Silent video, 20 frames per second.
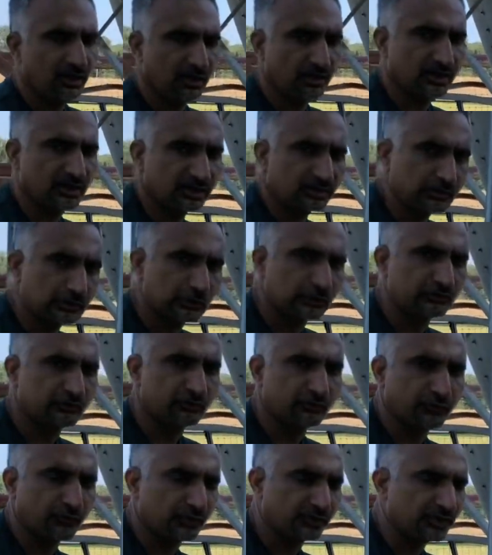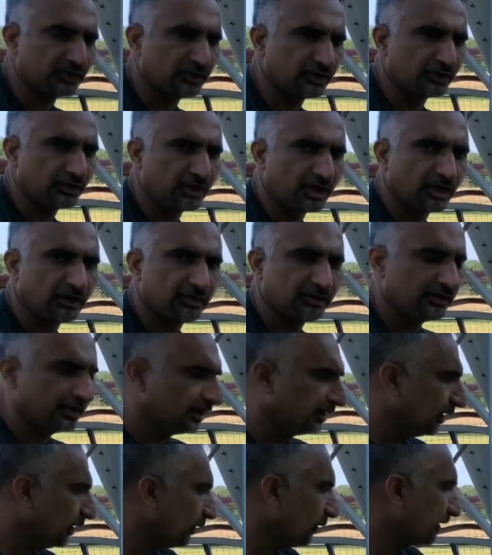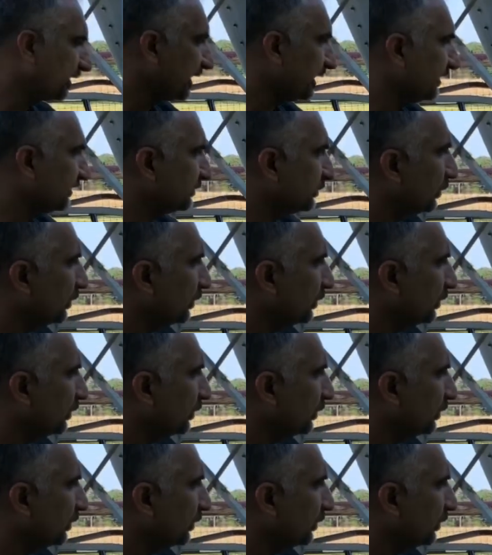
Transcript: or close to $1,400. Okay,